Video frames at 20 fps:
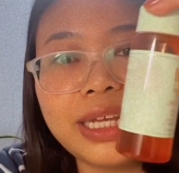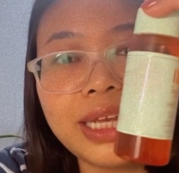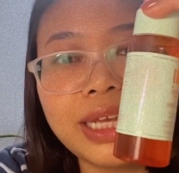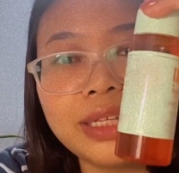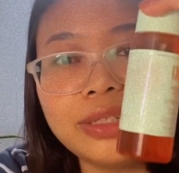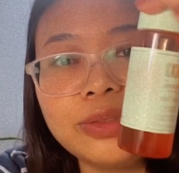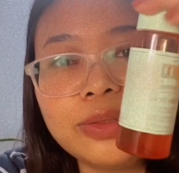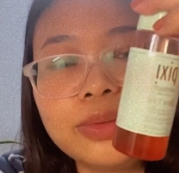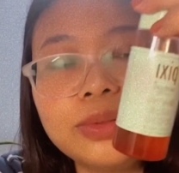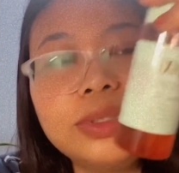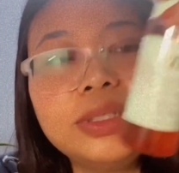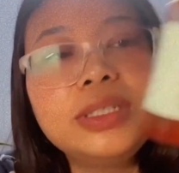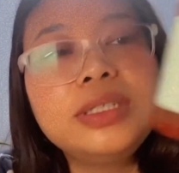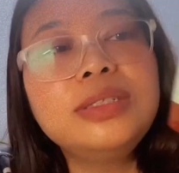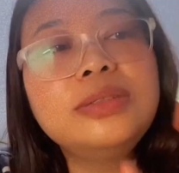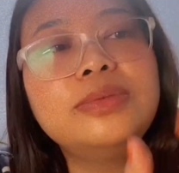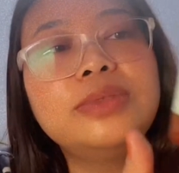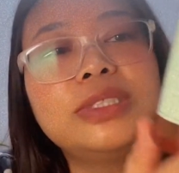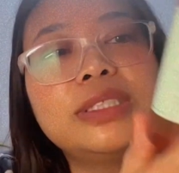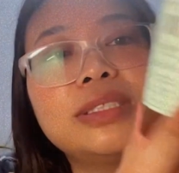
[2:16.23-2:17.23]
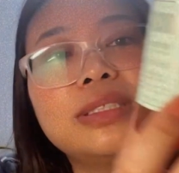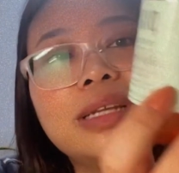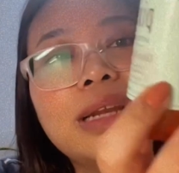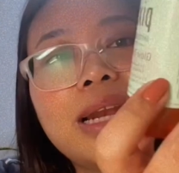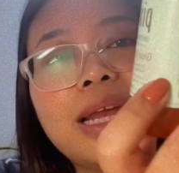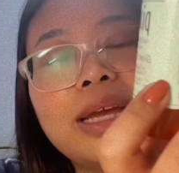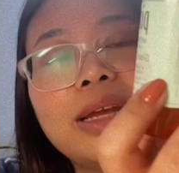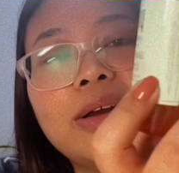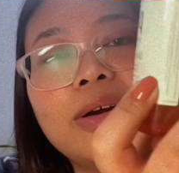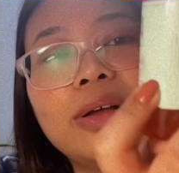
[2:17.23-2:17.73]
toner, which is a
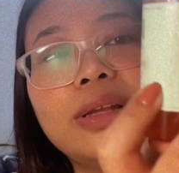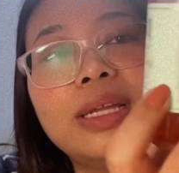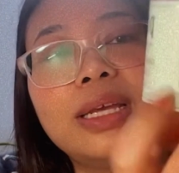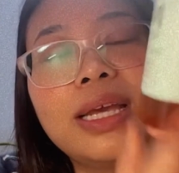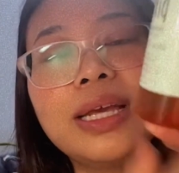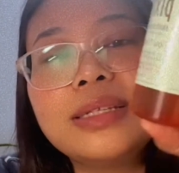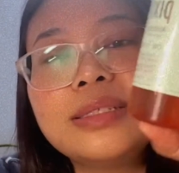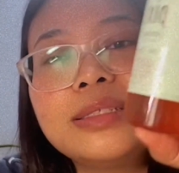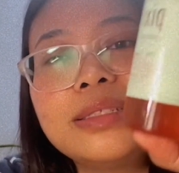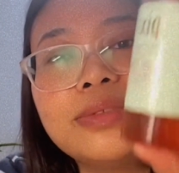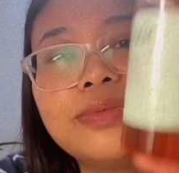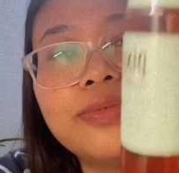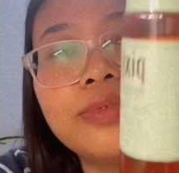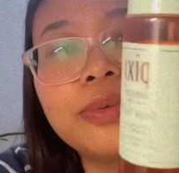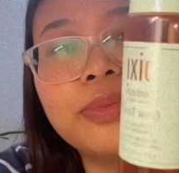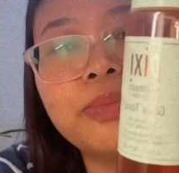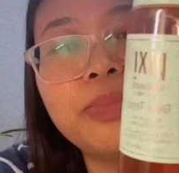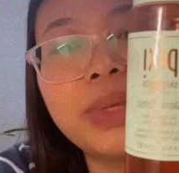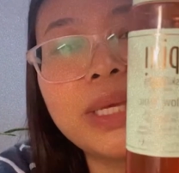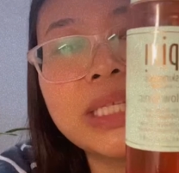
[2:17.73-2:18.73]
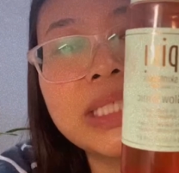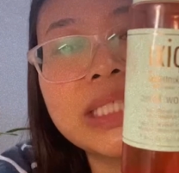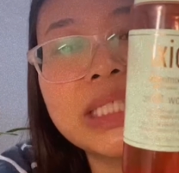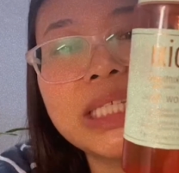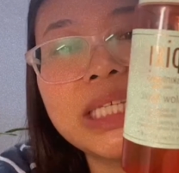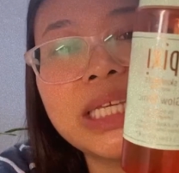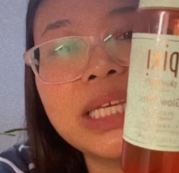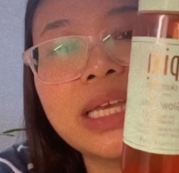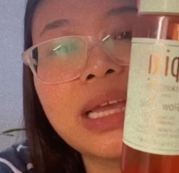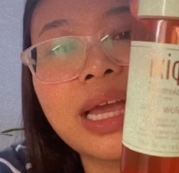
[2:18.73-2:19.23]
glycolic acid from
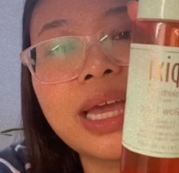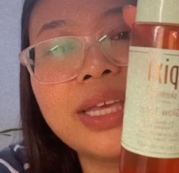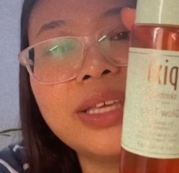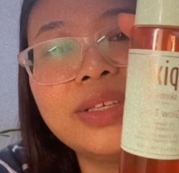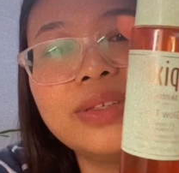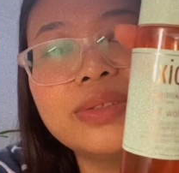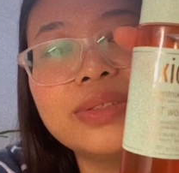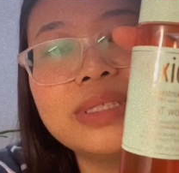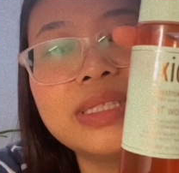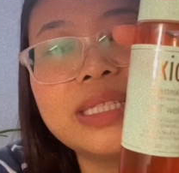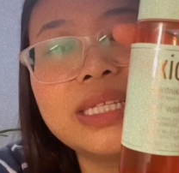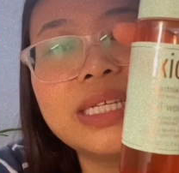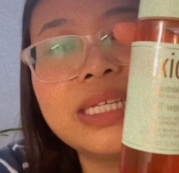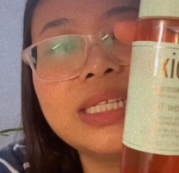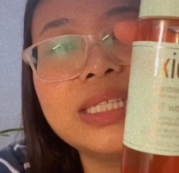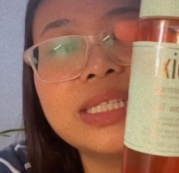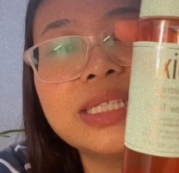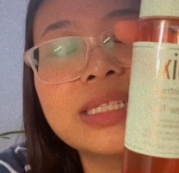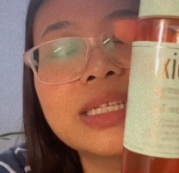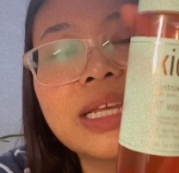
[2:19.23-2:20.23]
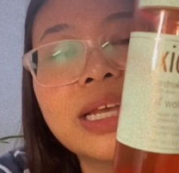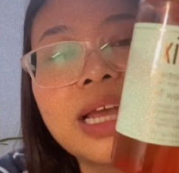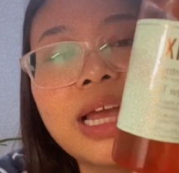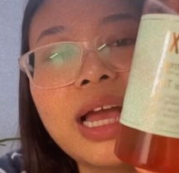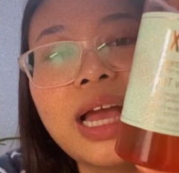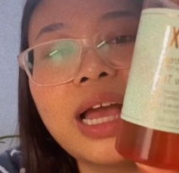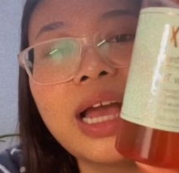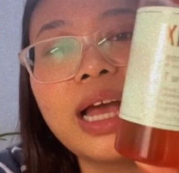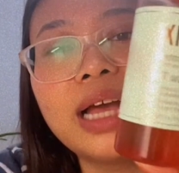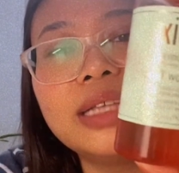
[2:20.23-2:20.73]
Pixie. I use this.
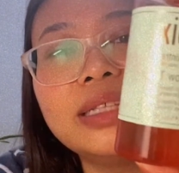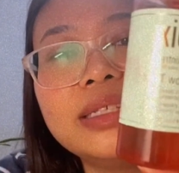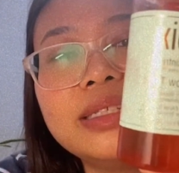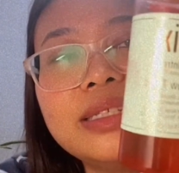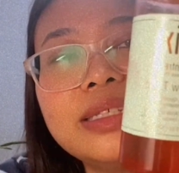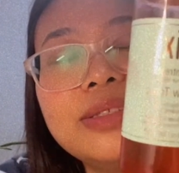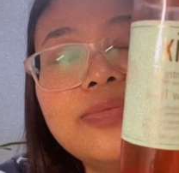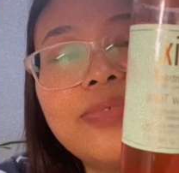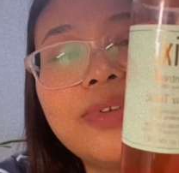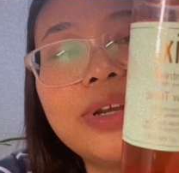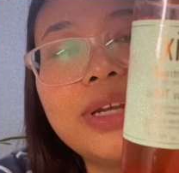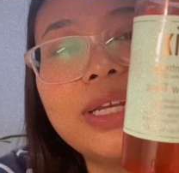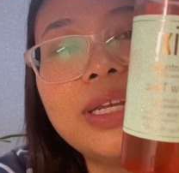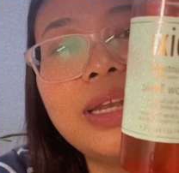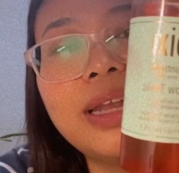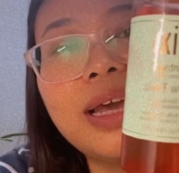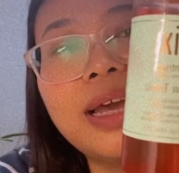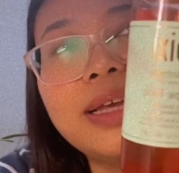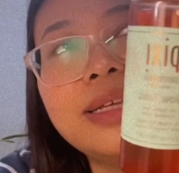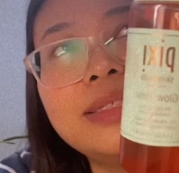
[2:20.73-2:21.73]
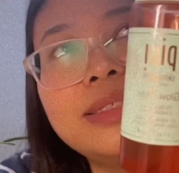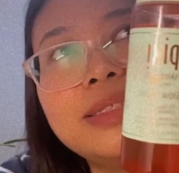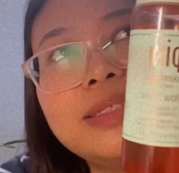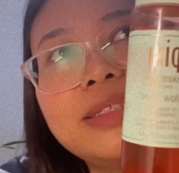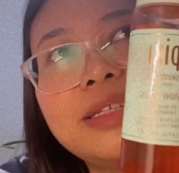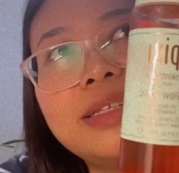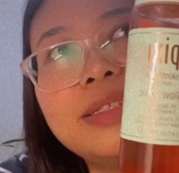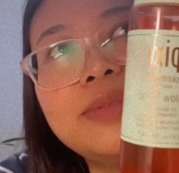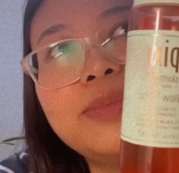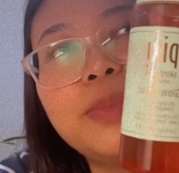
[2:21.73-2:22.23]
This is very nice.
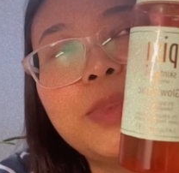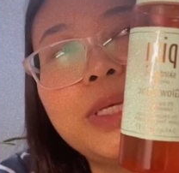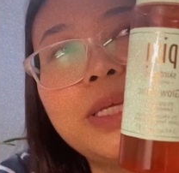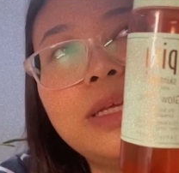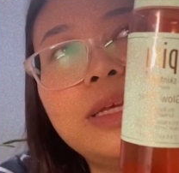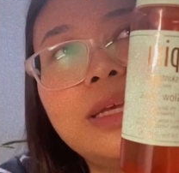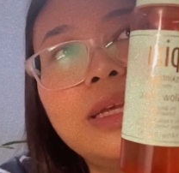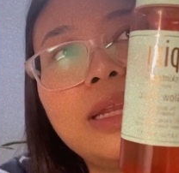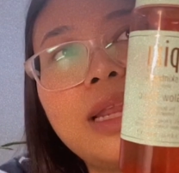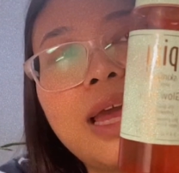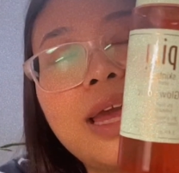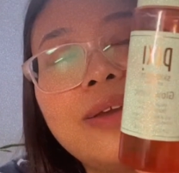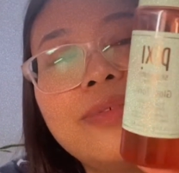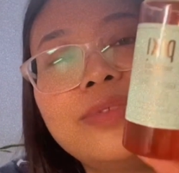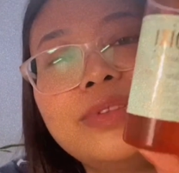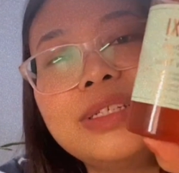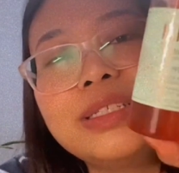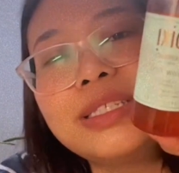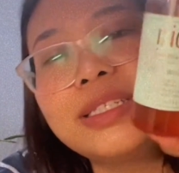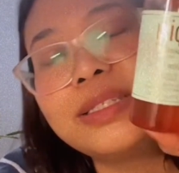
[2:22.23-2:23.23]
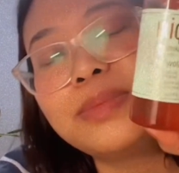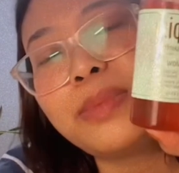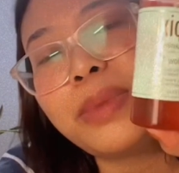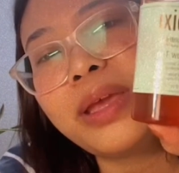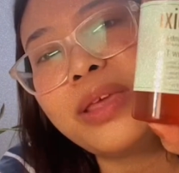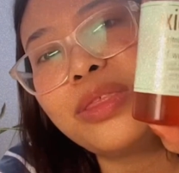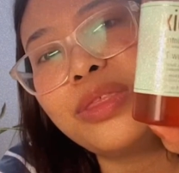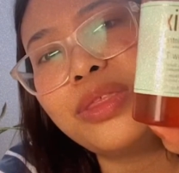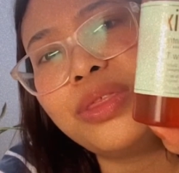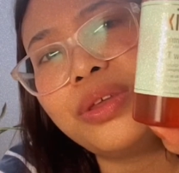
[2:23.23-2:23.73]
This is
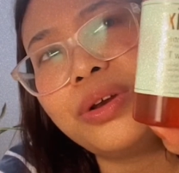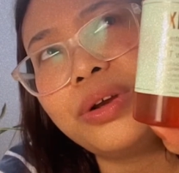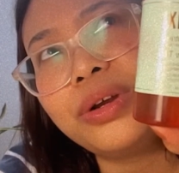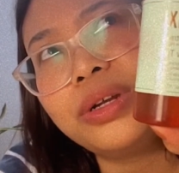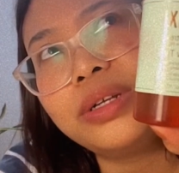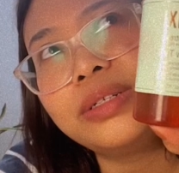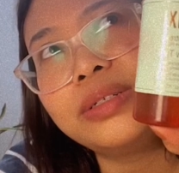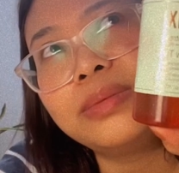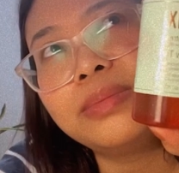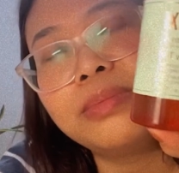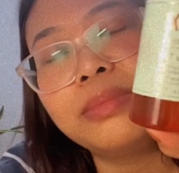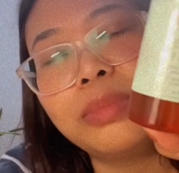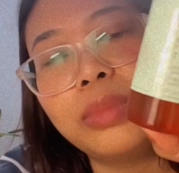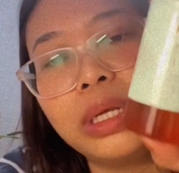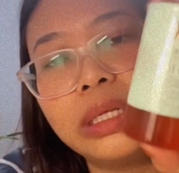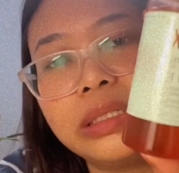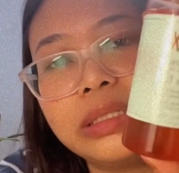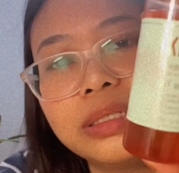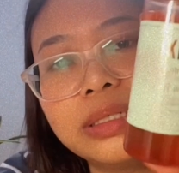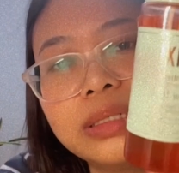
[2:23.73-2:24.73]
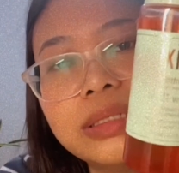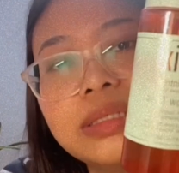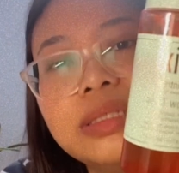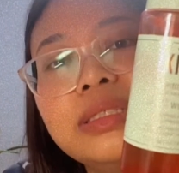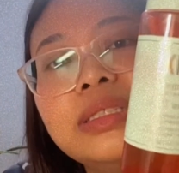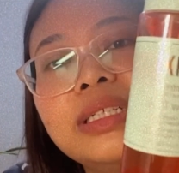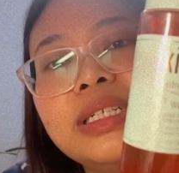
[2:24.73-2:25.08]
my third bottle,